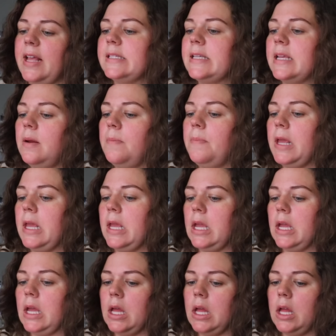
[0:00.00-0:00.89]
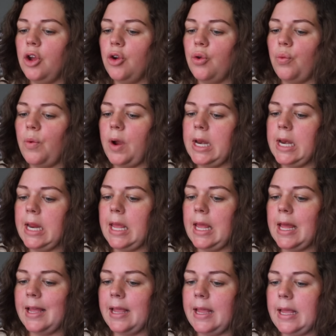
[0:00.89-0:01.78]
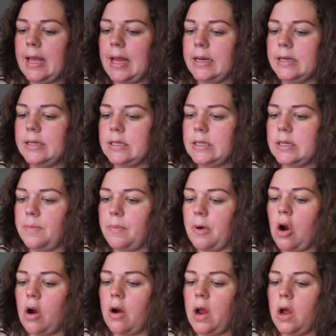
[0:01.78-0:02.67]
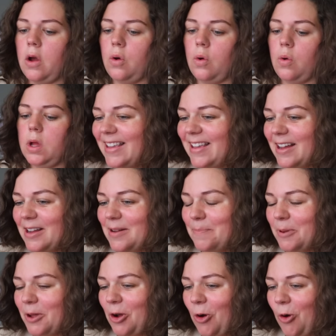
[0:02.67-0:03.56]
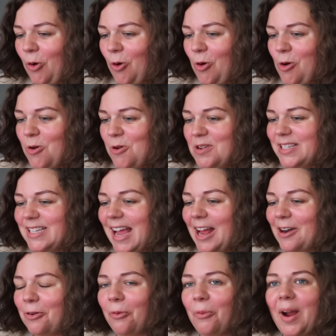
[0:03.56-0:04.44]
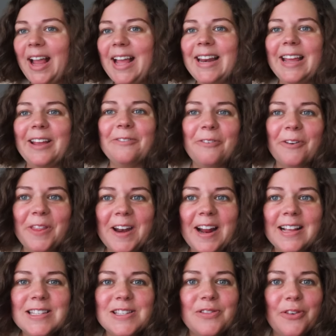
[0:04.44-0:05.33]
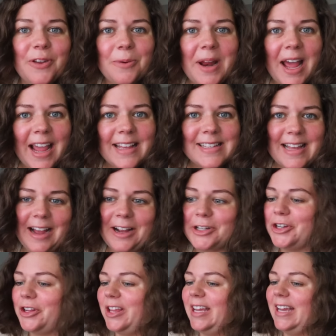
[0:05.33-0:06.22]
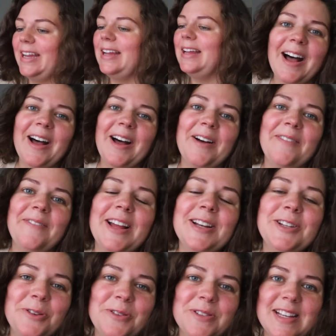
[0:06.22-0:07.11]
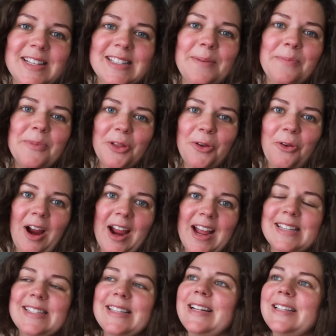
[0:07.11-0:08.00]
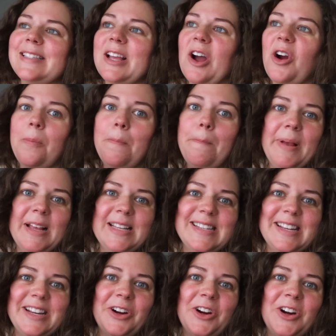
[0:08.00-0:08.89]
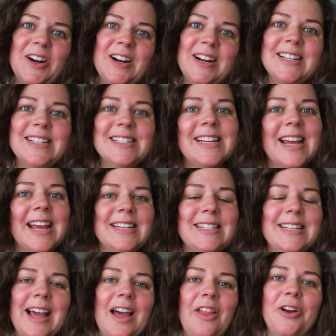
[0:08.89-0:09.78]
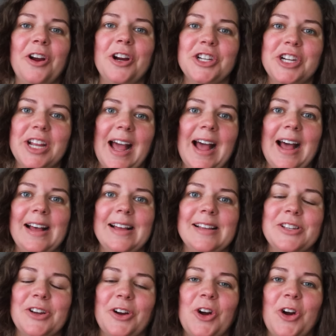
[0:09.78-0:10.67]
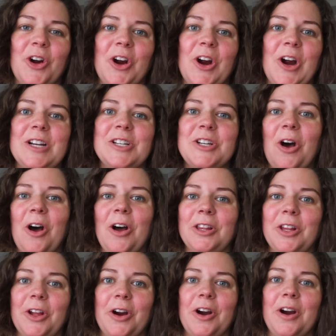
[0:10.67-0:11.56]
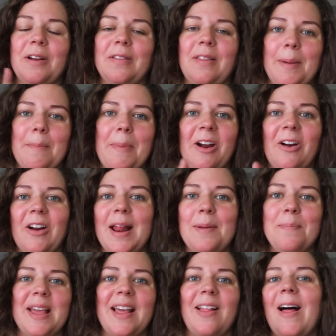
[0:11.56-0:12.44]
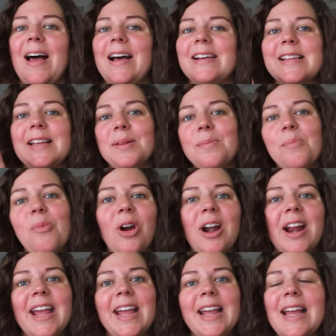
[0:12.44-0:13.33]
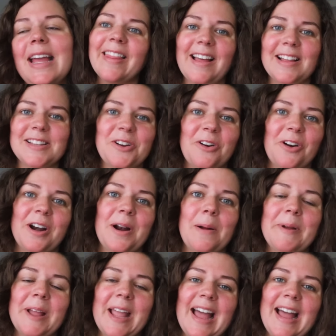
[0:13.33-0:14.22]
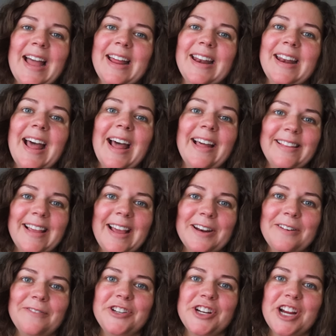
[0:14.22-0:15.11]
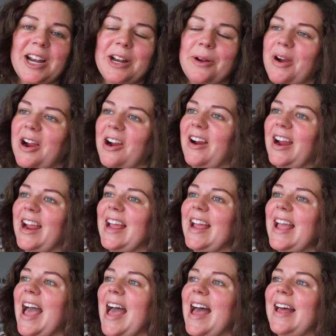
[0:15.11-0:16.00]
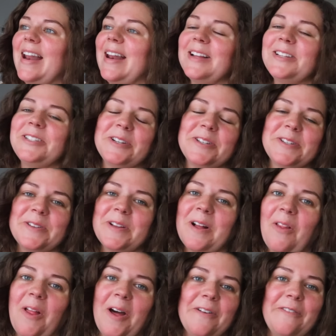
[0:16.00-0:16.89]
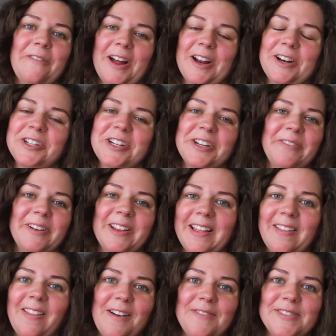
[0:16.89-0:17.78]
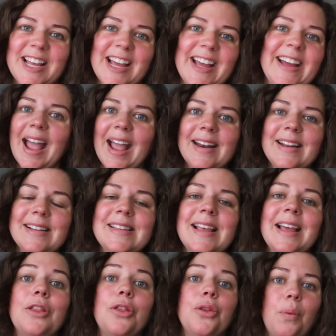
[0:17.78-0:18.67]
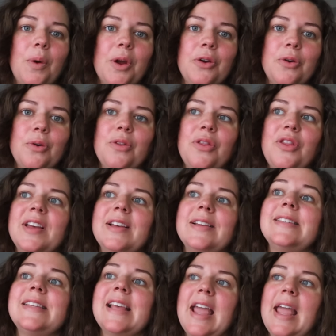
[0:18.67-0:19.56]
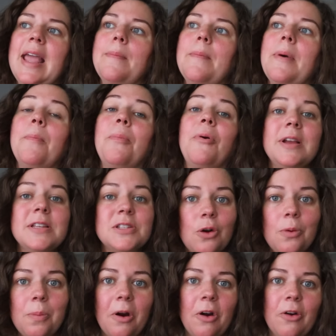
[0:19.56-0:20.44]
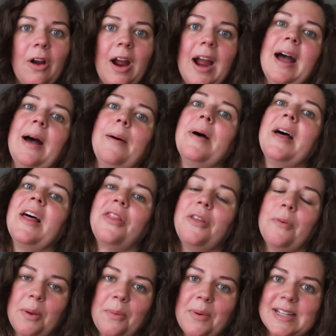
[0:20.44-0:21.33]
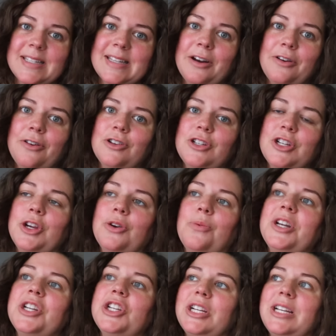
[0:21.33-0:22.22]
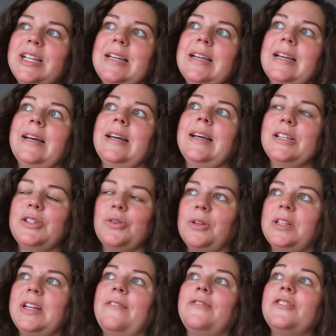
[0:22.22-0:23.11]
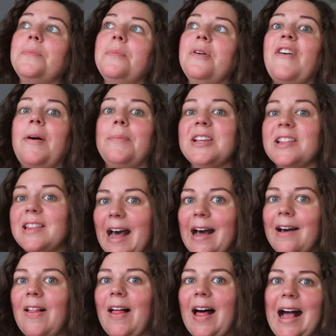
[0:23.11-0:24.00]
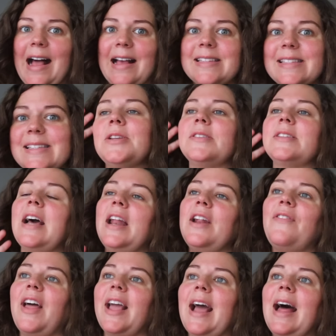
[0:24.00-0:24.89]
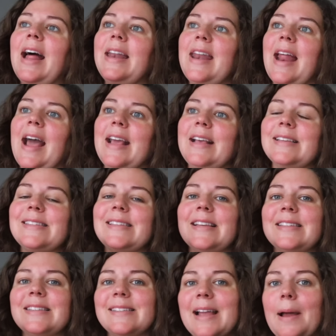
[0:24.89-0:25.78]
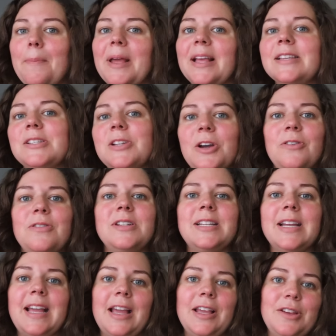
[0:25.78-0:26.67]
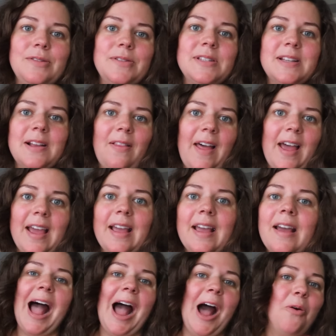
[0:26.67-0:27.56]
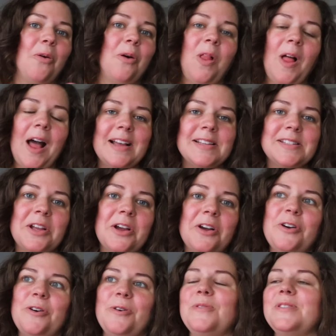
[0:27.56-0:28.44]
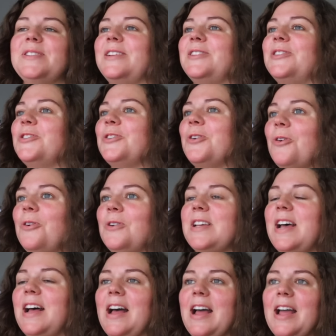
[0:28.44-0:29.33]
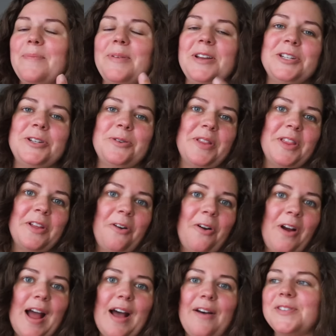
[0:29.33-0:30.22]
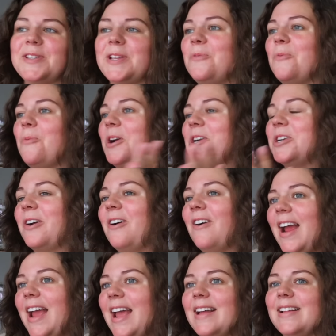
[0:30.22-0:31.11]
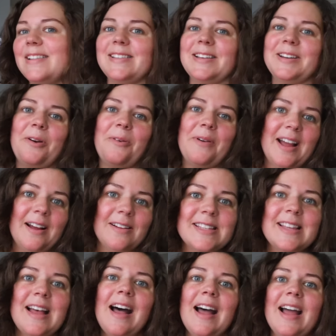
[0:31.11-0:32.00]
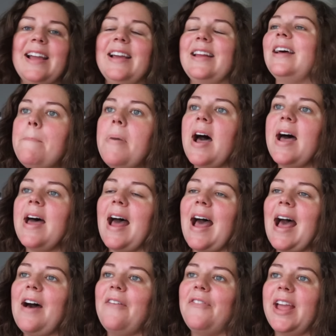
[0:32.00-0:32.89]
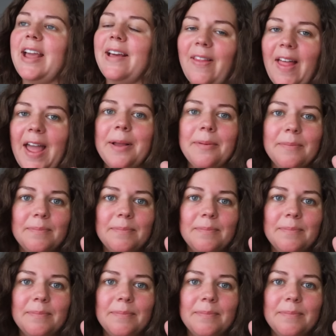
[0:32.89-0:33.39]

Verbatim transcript: it's gonna be rainy again tomorrow. Yep, cold and rainy for the next few days actually. Um, and Tuesdays I'm with Grace and it's our busier day together. She has her toddler, like parent and me class in the morning. That started up again at the end of January and it's just a lot of fun. She really loves it. And it's like through the same preschool program that we wanna send her to to when she is old enough to move up to that class. So it's kind of like a nice stepping stone to get used to like how class goes and circle time and doing the crafts and washing our hands and going outside, but having like